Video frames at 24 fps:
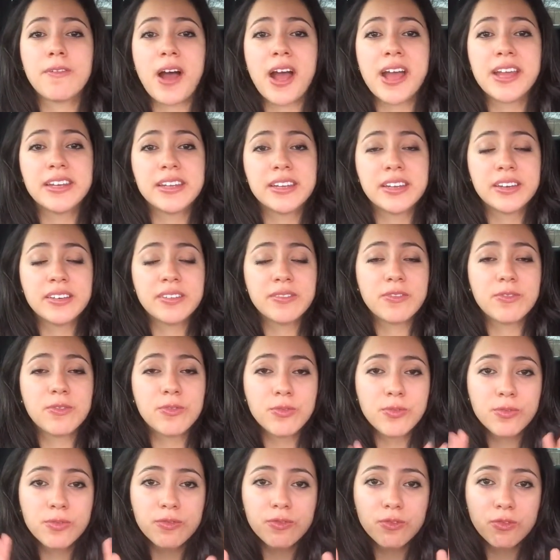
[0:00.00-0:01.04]
I didn't
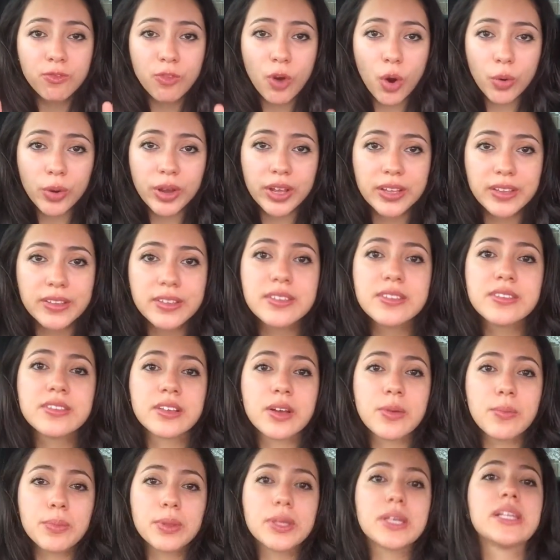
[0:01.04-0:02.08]
focus
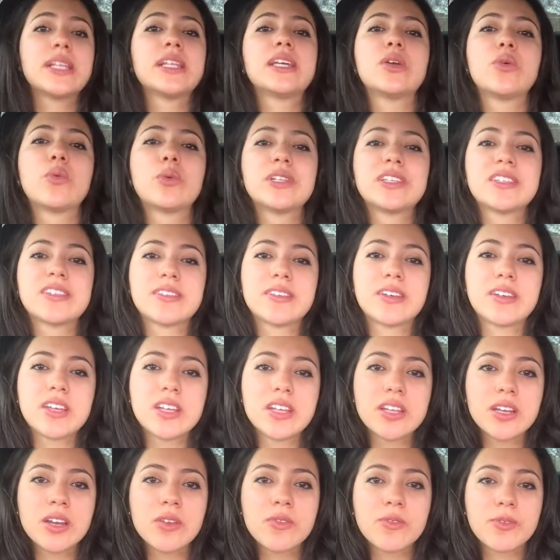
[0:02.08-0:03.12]
completely when
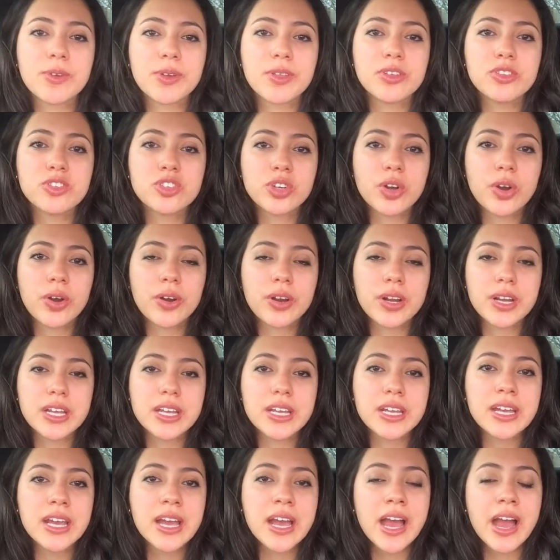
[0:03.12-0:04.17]
studying for the
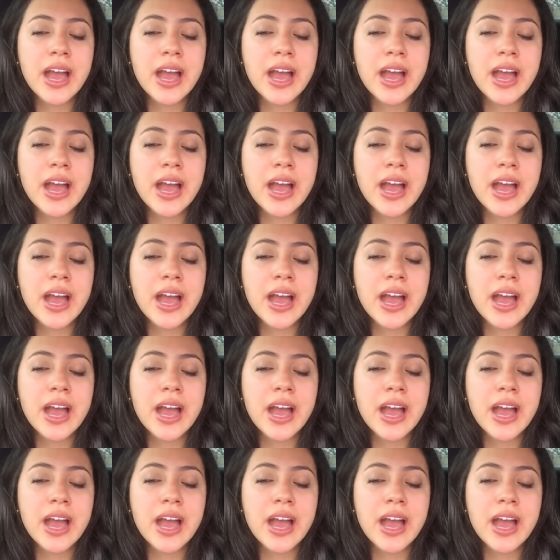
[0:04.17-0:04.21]
GRE.